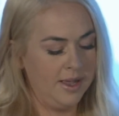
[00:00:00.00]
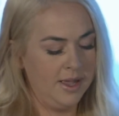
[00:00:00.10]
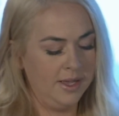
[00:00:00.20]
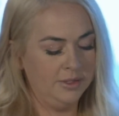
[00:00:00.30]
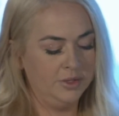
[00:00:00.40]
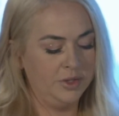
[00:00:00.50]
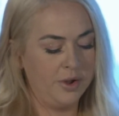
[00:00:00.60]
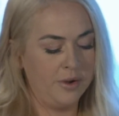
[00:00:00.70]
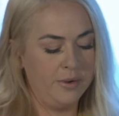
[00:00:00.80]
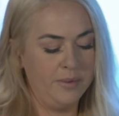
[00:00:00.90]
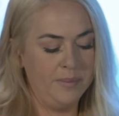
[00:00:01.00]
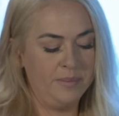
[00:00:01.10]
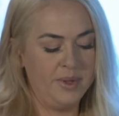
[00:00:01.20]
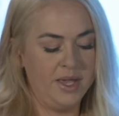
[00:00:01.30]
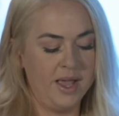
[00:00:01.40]
And so
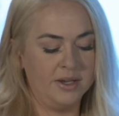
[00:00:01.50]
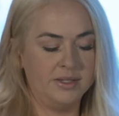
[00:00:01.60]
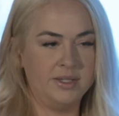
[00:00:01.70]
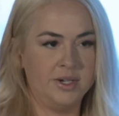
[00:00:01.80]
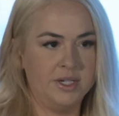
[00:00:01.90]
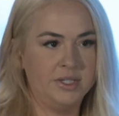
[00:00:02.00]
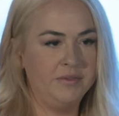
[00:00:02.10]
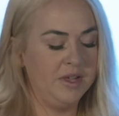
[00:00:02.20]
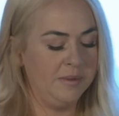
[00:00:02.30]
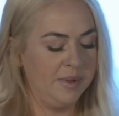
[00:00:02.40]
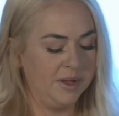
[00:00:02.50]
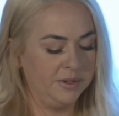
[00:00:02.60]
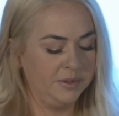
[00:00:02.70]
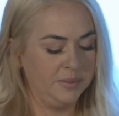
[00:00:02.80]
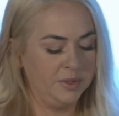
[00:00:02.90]
began a series of
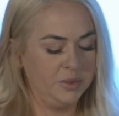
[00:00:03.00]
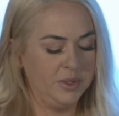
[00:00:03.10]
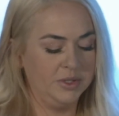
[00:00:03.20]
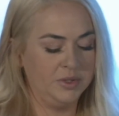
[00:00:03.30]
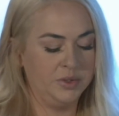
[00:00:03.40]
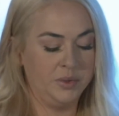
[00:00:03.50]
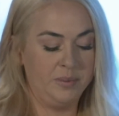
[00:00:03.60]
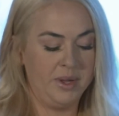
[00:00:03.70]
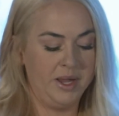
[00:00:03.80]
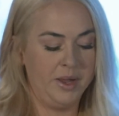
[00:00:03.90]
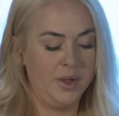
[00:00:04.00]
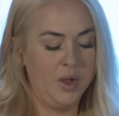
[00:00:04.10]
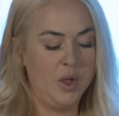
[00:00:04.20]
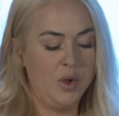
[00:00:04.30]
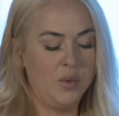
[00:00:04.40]
emails between Sue and me,
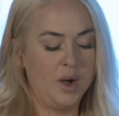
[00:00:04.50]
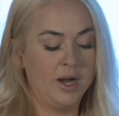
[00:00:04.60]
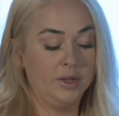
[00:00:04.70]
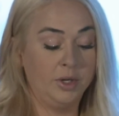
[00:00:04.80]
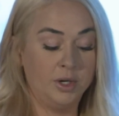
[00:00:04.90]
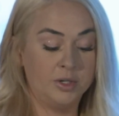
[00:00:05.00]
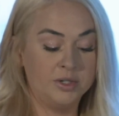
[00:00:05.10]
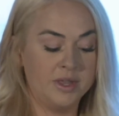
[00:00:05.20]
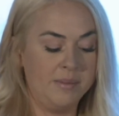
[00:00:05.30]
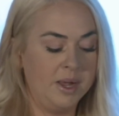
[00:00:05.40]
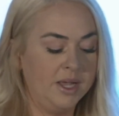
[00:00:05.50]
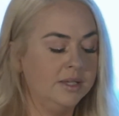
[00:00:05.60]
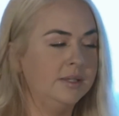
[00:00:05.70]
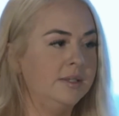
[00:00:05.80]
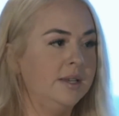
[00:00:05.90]
where I learned that my
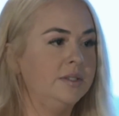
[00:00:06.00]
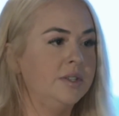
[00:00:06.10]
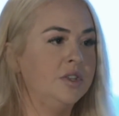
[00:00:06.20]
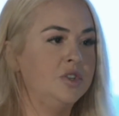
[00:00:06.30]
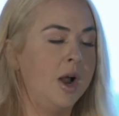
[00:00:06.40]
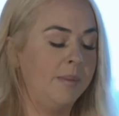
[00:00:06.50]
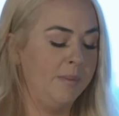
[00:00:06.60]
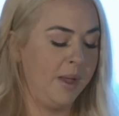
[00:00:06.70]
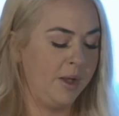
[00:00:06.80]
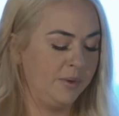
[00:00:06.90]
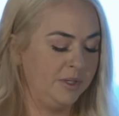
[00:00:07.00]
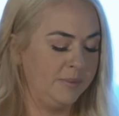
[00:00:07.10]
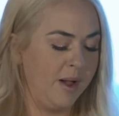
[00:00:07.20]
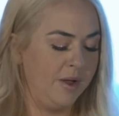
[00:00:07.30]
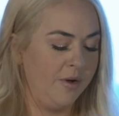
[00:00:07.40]
instinct in the trauma bay was
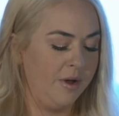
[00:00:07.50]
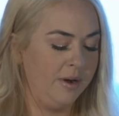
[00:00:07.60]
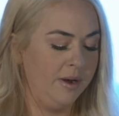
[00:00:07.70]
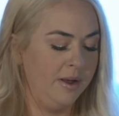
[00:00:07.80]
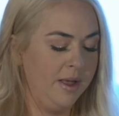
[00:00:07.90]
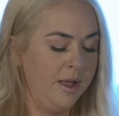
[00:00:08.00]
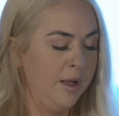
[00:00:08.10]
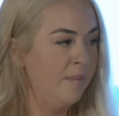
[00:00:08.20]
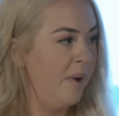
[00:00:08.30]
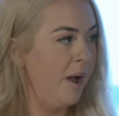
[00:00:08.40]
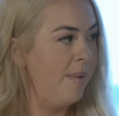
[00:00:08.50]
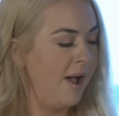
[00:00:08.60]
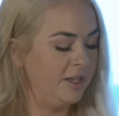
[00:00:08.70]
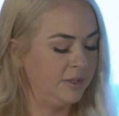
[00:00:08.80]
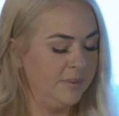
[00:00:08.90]
spot on. Bob
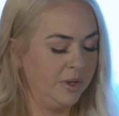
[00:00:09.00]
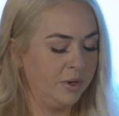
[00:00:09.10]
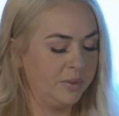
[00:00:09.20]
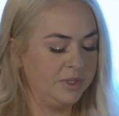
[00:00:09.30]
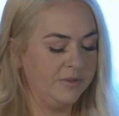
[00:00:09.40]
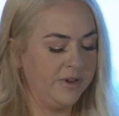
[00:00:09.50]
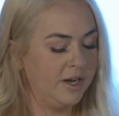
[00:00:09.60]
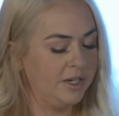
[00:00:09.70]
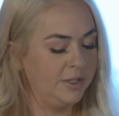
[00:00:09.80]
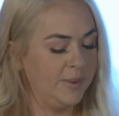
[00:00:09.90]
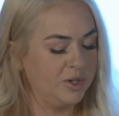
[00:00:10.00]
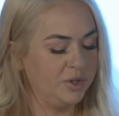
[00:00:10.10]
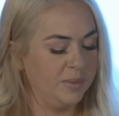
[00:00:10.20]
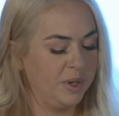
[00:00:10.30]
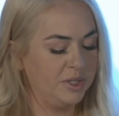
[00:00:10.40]
Hassmiller was a very
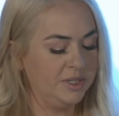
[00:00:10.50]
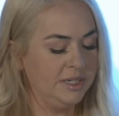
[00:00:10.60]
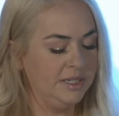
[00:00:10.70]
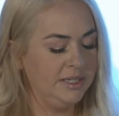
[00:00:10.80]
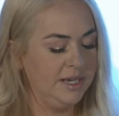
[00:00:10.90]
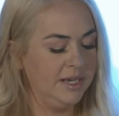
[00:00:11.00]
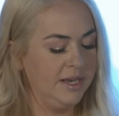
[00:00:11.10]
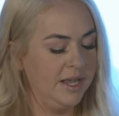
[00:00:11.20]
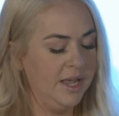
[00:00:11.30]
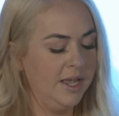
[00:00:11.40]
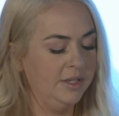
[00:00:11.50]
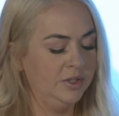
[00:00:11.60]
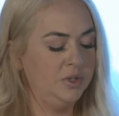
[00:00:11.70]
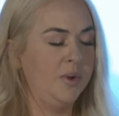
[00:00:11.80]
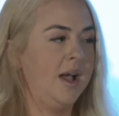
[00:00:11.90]
special person indeed, and
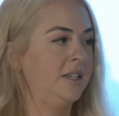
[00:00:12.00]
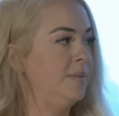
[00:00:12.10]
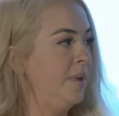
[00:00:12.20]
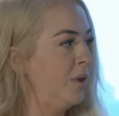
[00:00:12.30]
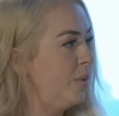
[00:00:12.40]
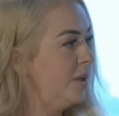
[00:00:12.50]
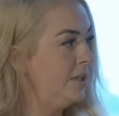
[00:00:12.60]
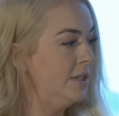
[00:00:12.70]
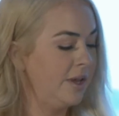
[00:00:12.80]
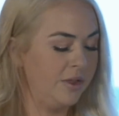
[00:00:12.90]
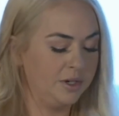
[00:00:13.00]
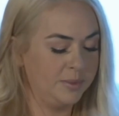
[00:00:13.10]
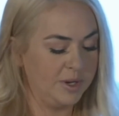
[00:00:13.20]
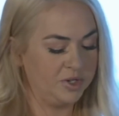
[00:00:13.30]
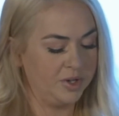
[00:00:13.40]
Sue Hassmiller was his other
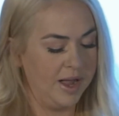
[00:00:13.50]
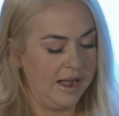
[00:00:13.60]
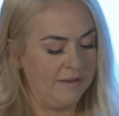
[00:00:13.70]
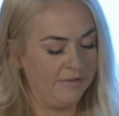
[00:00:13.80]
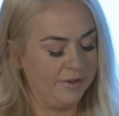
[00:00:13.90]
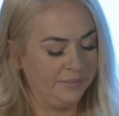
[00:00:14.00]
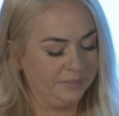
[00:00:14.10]
special half.